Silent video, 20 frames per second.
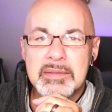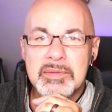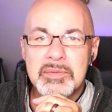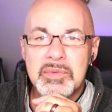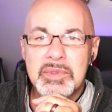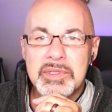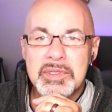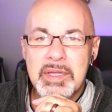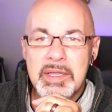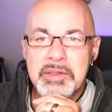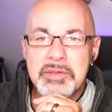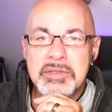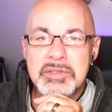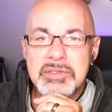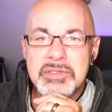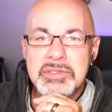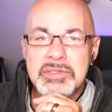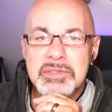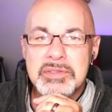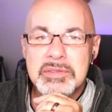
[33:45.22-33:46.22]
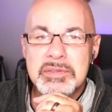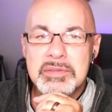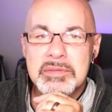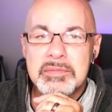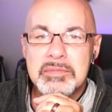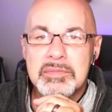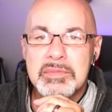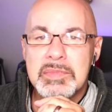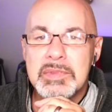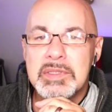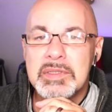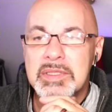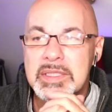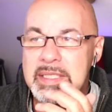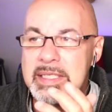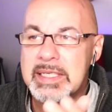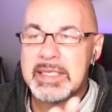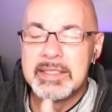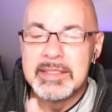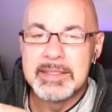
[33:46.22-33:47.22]
with others,
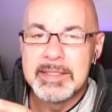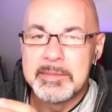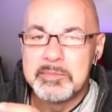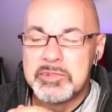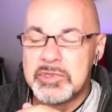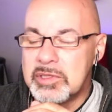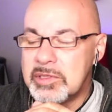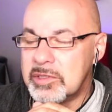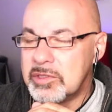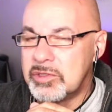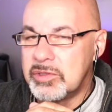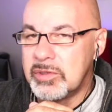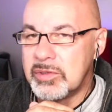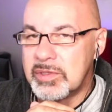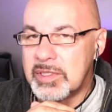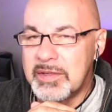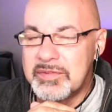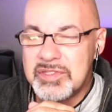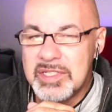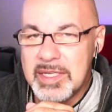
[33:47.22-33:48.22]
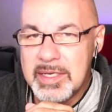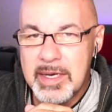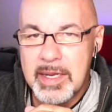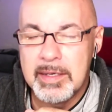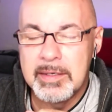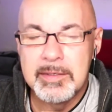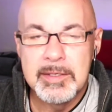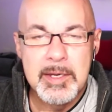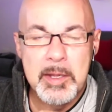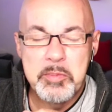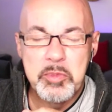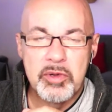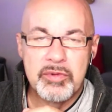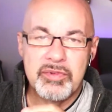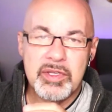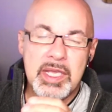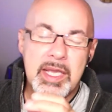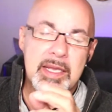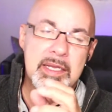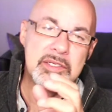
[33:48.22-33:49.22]
leading them to the truth. I've said on a number of
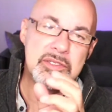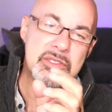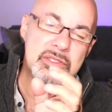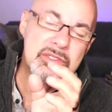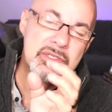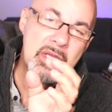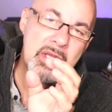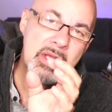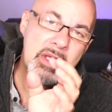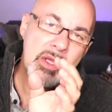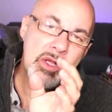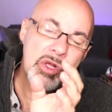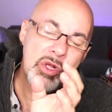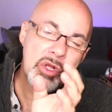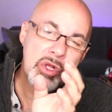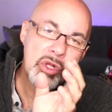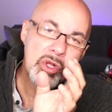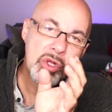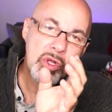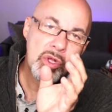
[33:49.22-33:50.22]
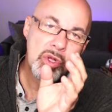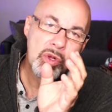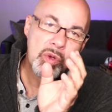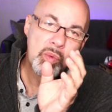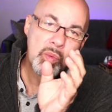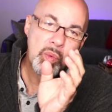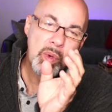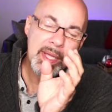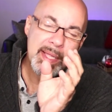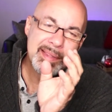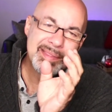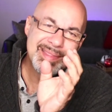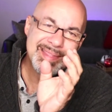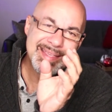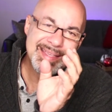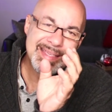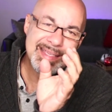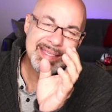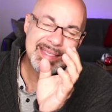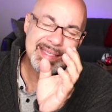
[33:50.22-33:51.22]
occasions, when
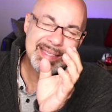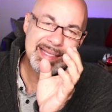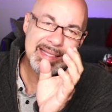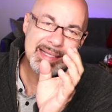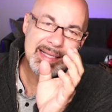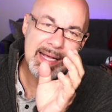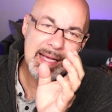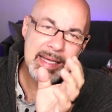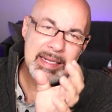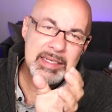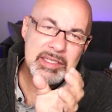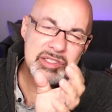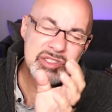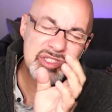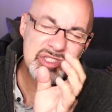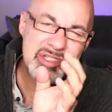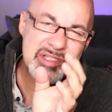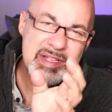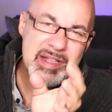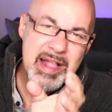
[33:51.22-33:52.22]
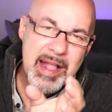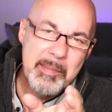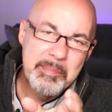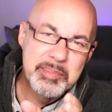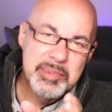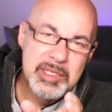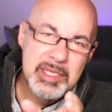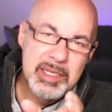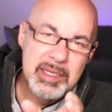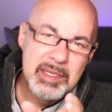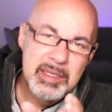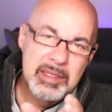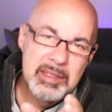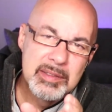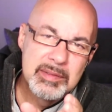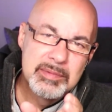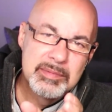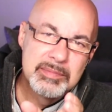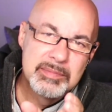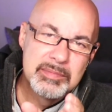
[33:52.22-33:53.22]
the honest skeptic,
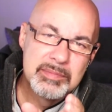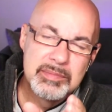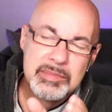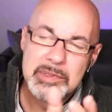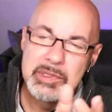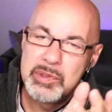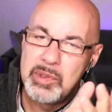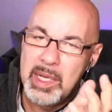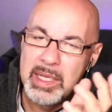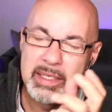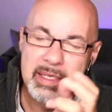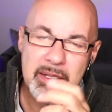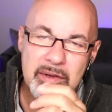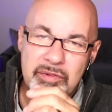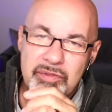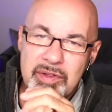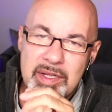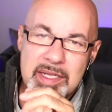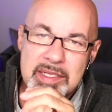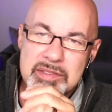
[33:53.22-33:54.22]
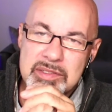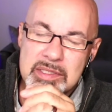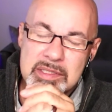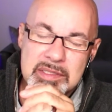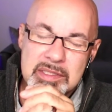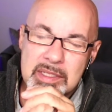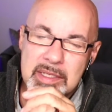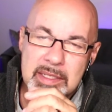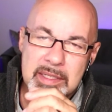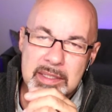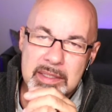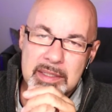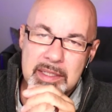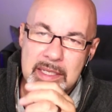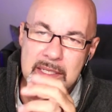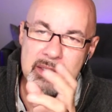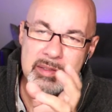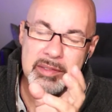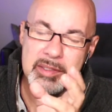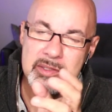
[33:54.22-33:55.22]
who identifies as an
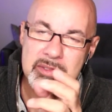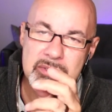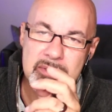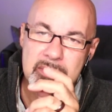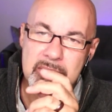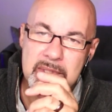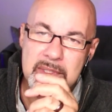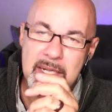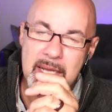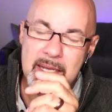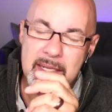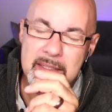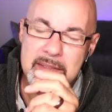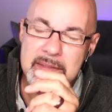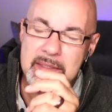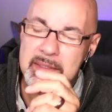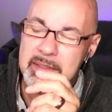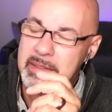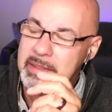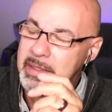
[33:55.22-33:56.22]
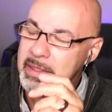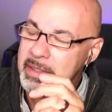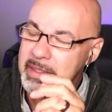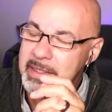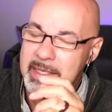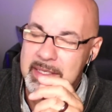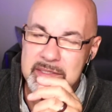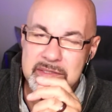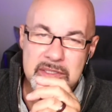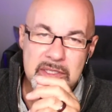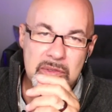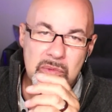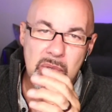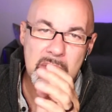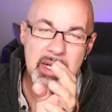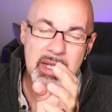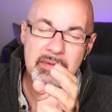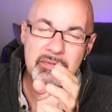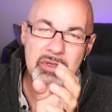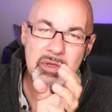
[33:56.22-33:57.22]
atheist or not, agnostic,
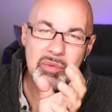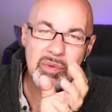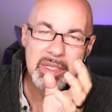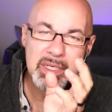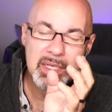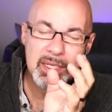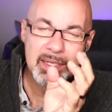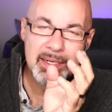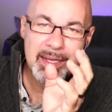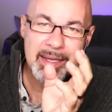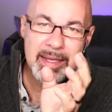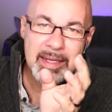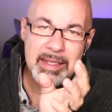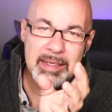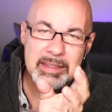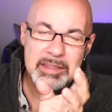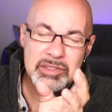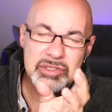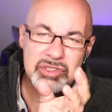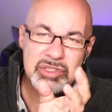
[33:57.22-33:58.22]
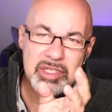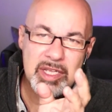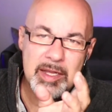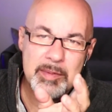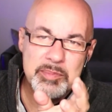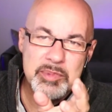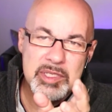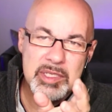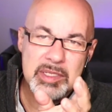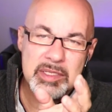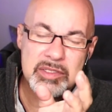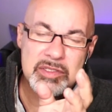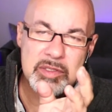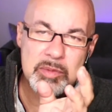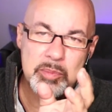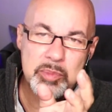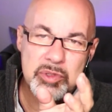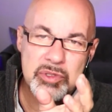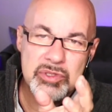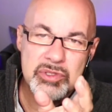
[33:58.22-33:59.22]
what have you, when an honest skeptic is
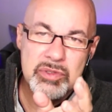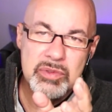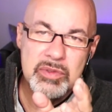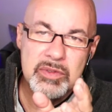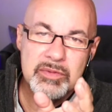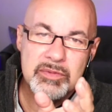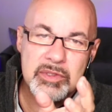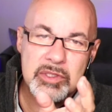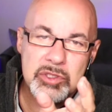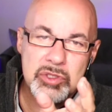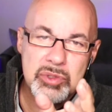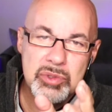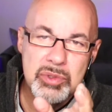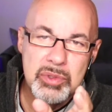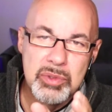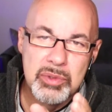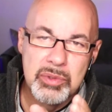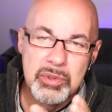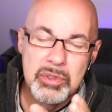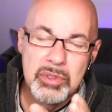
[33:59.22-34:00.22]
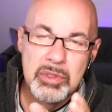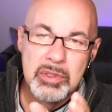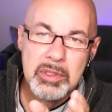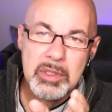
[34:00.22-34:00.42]
in pursuit of the truth,